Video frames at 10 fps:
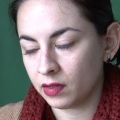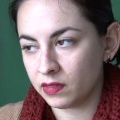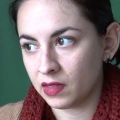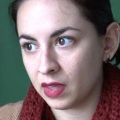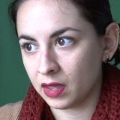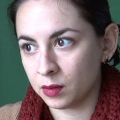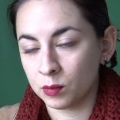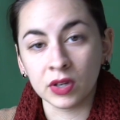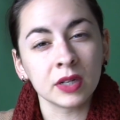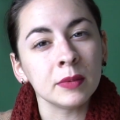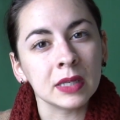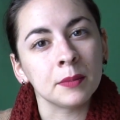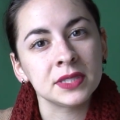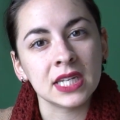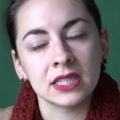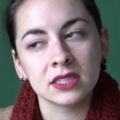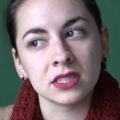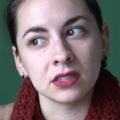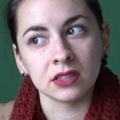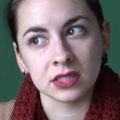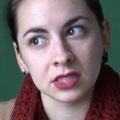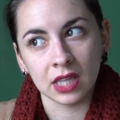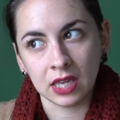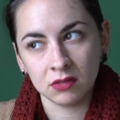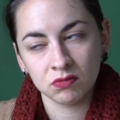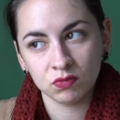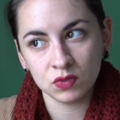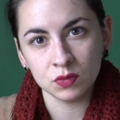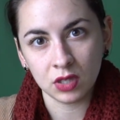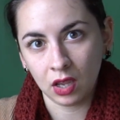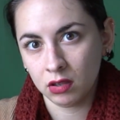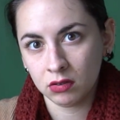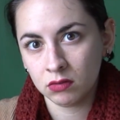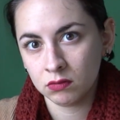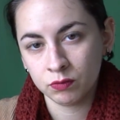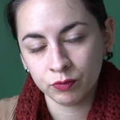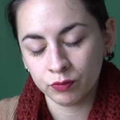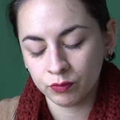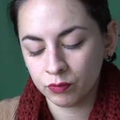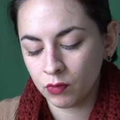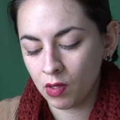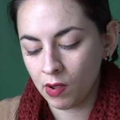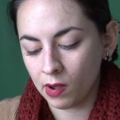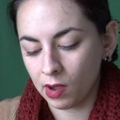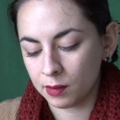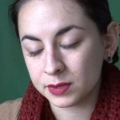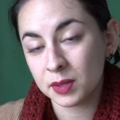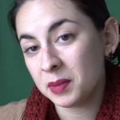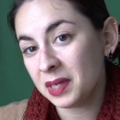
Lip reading: then we're going to be upstate still until like Tuesday. So it'll